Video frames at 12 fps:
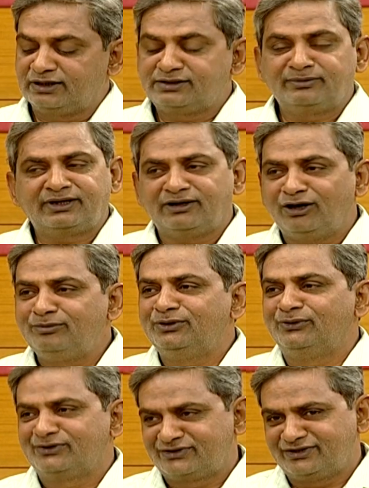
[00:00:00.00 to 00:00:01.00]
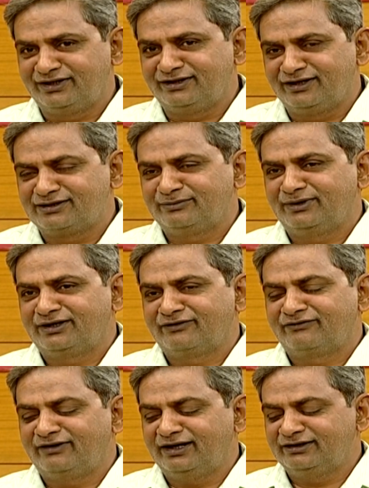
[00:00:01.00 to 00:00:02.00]
cannot be overstated, as a matter of
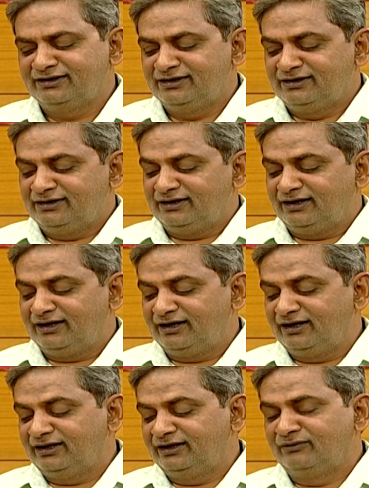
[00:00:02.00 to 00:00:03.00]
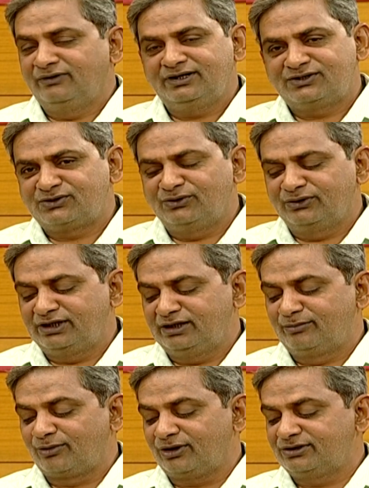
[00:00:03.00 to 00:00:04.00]
fact. In one stroke,
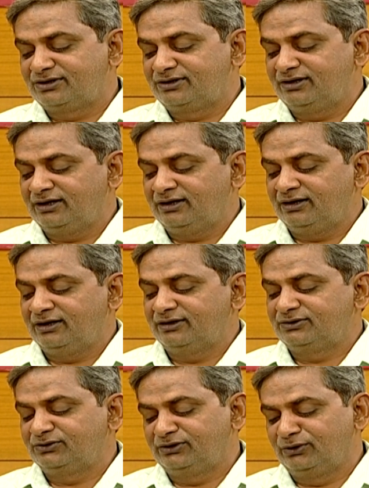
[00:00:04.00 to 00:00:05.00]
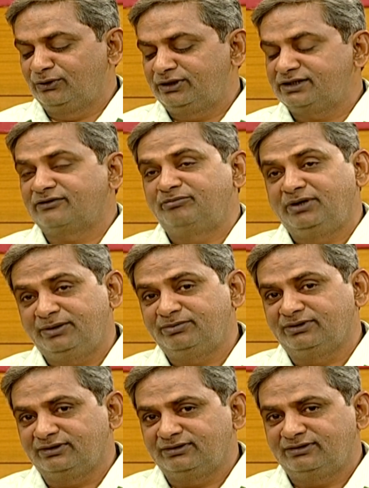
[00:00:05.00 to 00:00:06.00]
it brought to the notice of
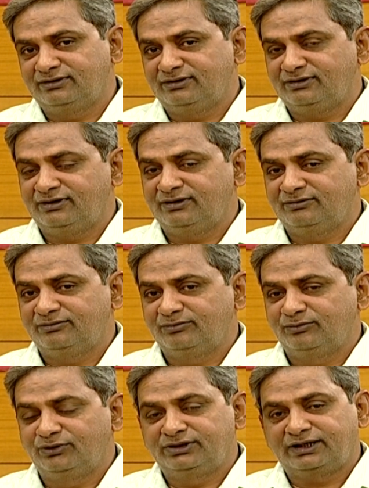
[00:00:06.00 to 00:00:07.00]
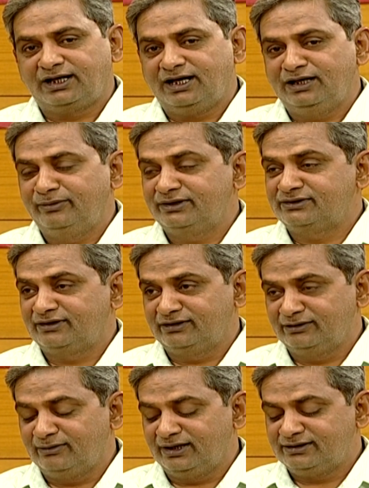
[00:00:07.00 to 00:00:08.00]
people, both academics and
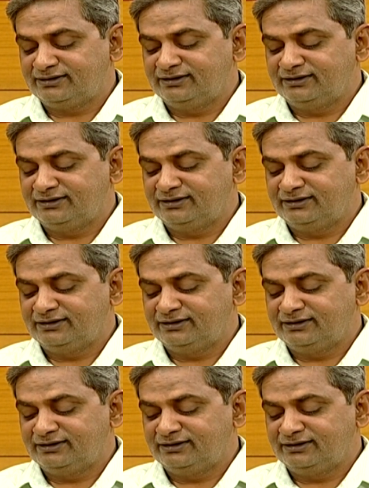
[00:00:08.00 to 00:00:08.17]
otherwise,